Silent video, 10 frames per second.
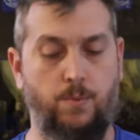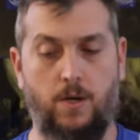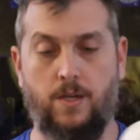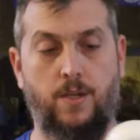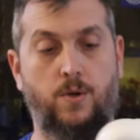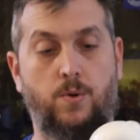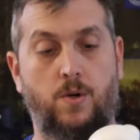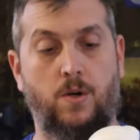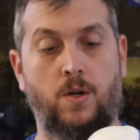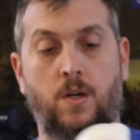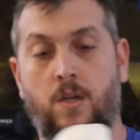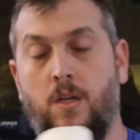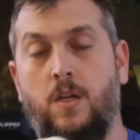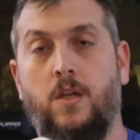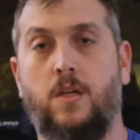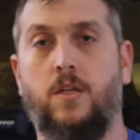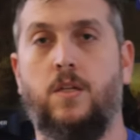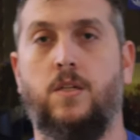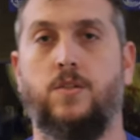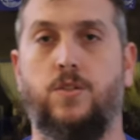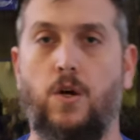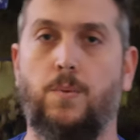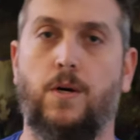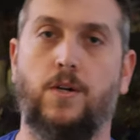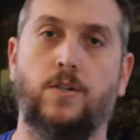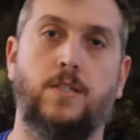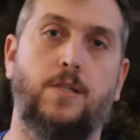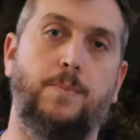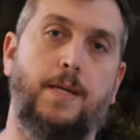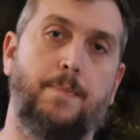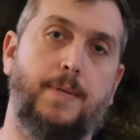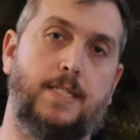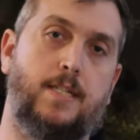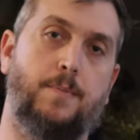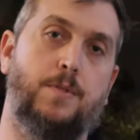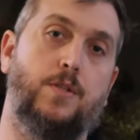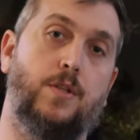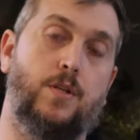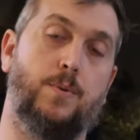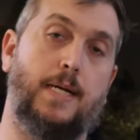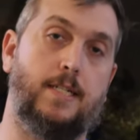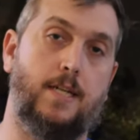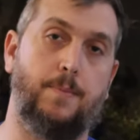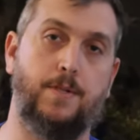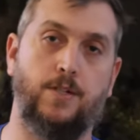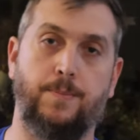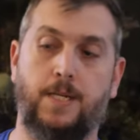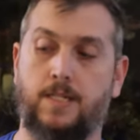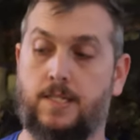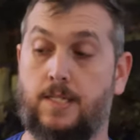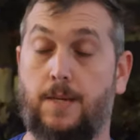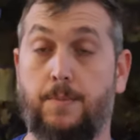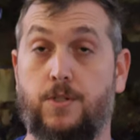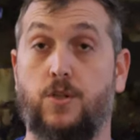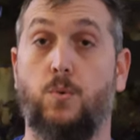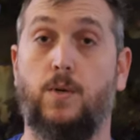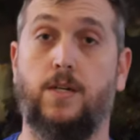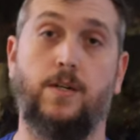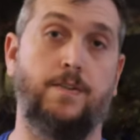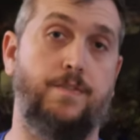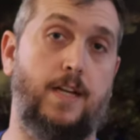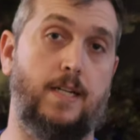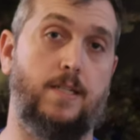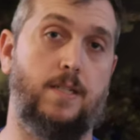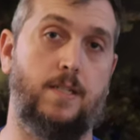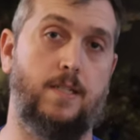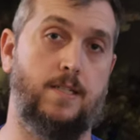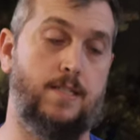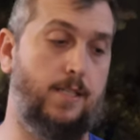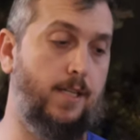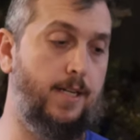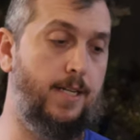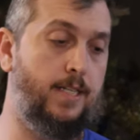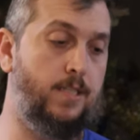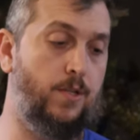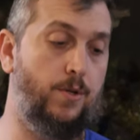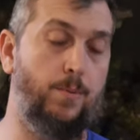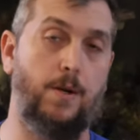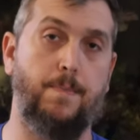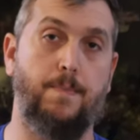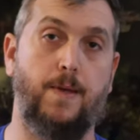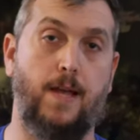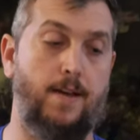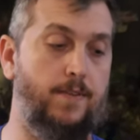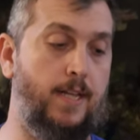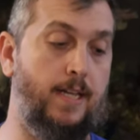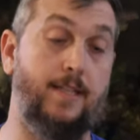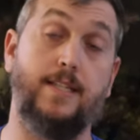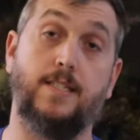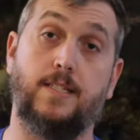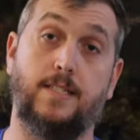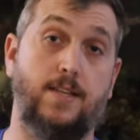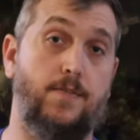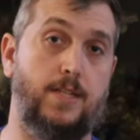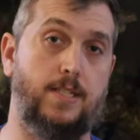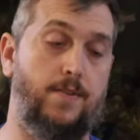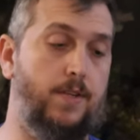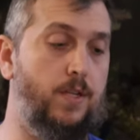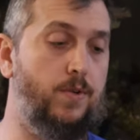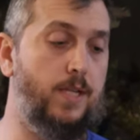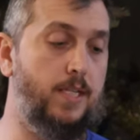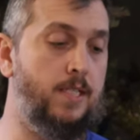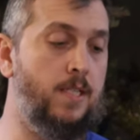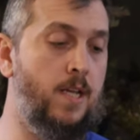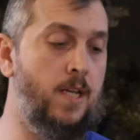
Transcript: you want your salt water to be mixed up to the correct temperature because temperature will affect the salinity. So you wanna have it at least to 77 degrees.